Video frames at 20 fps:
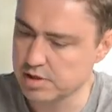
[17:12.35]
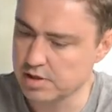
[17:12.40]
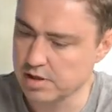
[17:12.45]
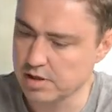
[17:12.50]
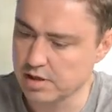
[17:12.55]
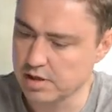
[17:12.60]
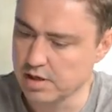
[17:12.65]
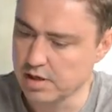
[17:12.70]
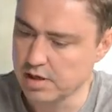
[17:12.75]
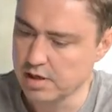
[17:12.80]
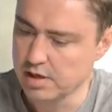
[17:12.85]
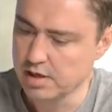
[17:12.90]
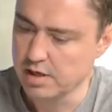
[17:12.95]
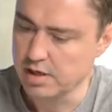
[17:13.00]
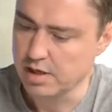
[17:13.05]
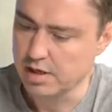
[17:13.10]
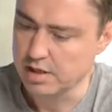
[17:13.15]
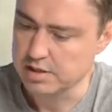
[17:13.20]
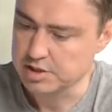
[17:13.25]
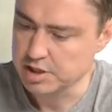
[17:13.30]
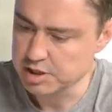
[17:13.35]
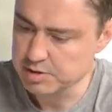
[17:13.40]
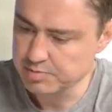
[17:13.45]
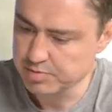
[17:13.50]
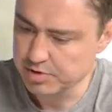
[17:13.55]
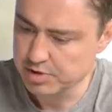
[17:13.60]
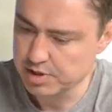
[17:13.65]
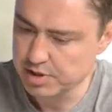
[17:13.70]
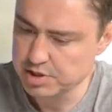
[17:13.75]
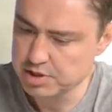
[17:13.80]
Uh, uh,
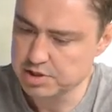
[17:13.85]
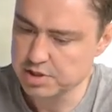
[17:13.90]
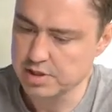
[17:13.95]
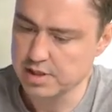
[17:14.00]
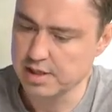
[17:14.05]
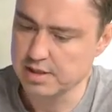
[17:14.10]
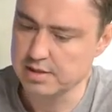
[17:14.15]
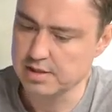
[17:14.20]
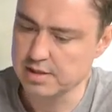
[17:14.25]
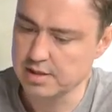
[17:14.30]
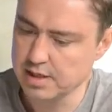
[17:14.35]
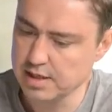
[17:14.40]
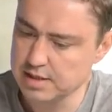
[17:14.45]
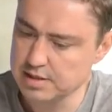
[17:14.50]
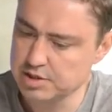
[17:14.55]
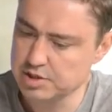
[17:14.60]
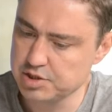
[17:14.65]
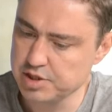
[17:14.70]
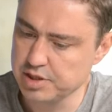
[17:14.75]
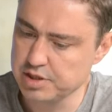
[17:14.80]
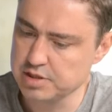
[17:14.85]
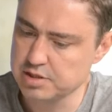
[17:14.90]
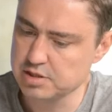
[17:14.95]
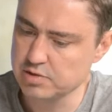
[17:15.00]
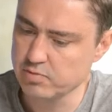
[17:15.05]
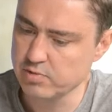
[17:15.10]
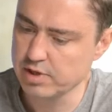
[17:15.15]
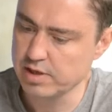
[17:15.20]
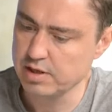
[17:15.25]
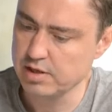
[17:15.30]
transportation and it has changed
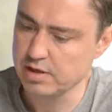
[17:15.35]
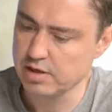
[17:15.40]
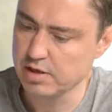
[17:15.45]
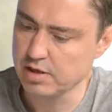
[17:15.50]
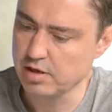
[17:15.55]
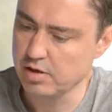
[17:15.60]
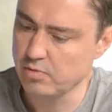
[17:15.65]
the way uh,